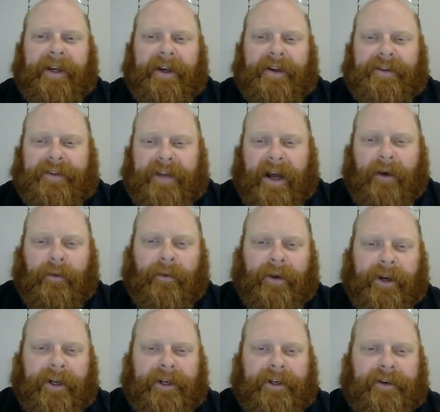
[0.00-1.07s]
So now what
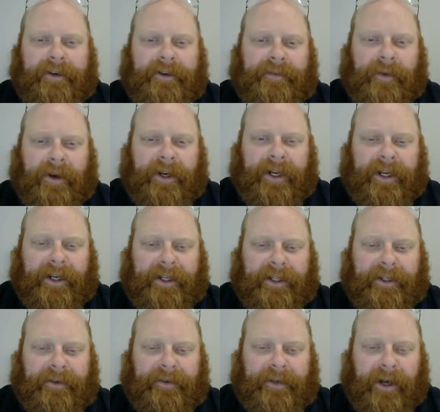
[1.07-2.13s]
we're going to do is we're going to
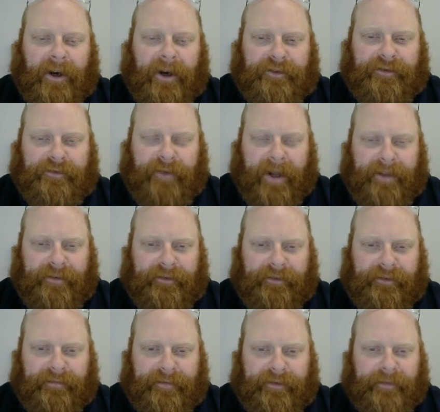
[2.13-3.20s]
include our
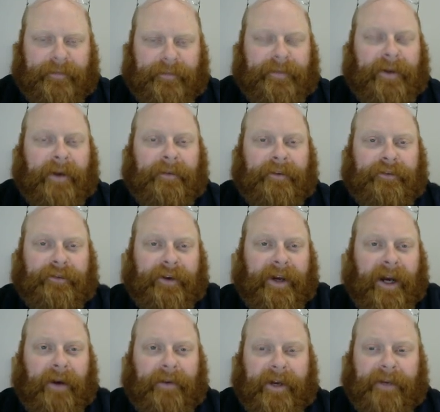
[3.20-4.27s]
trench. So I'm going to show
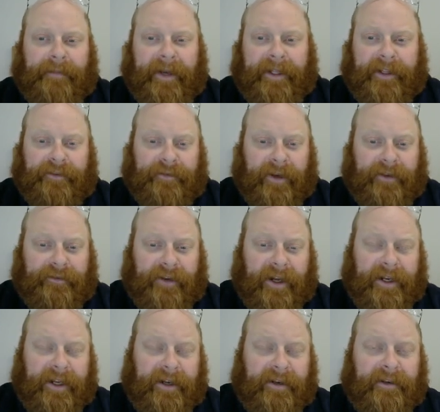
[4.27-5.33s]
you how we can make the trench
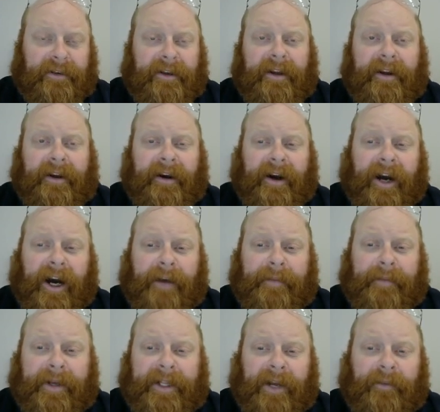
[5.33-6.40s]
on here.
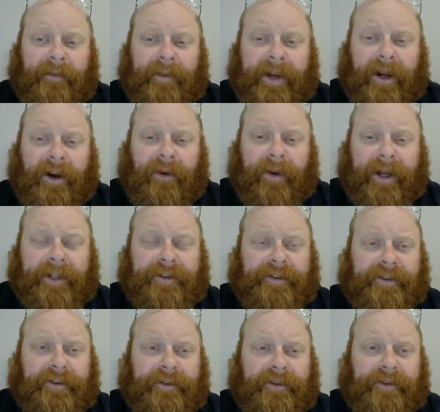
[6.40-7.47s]
And then we are going
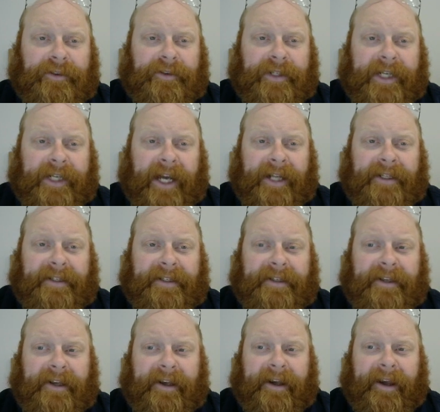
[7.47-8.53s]
to create
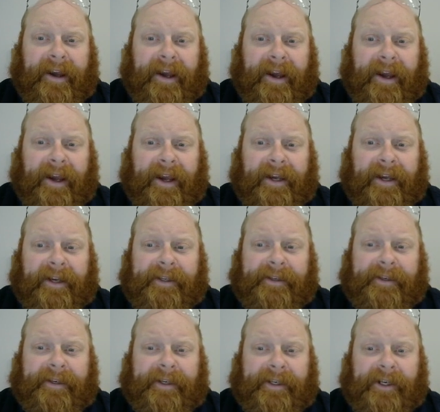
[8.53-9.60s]
a
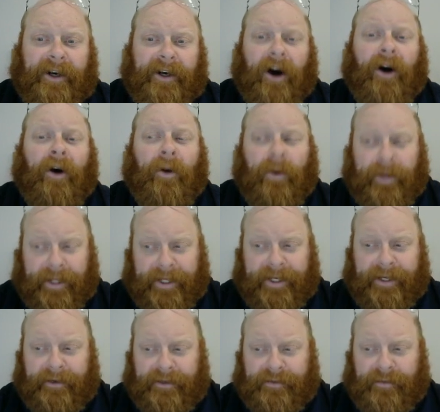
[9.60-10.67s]
hole
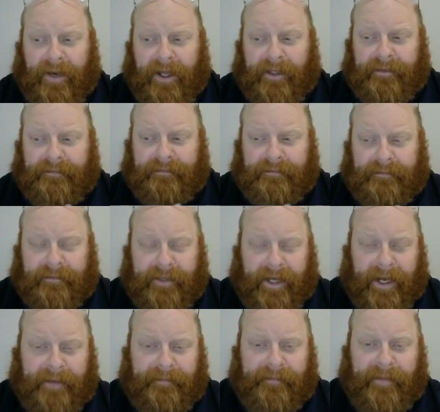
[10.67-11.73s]
in here as well.
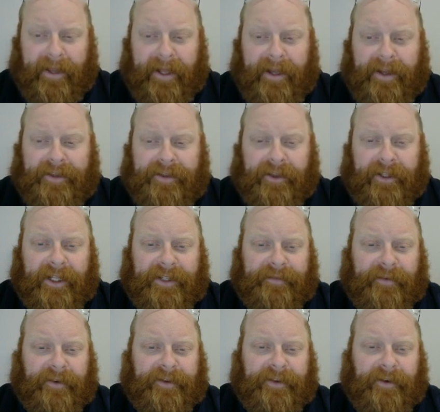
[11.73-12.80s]
Okay. So let's
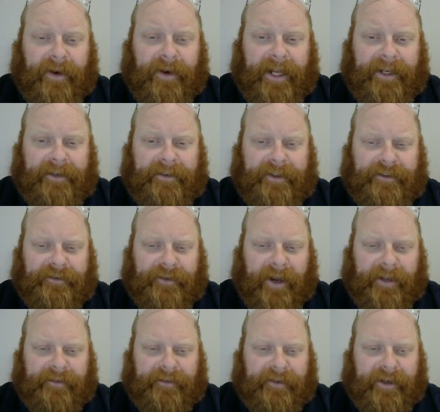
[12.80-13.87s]
first go ahead and do the
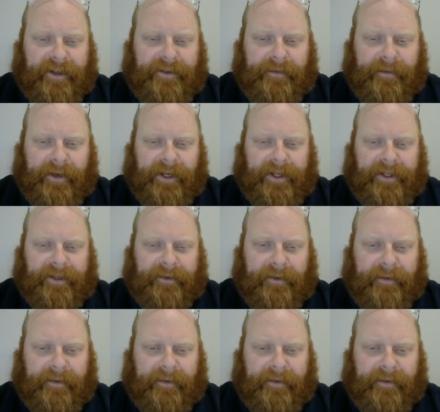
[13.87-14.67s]
trench. So here's what we're going to do.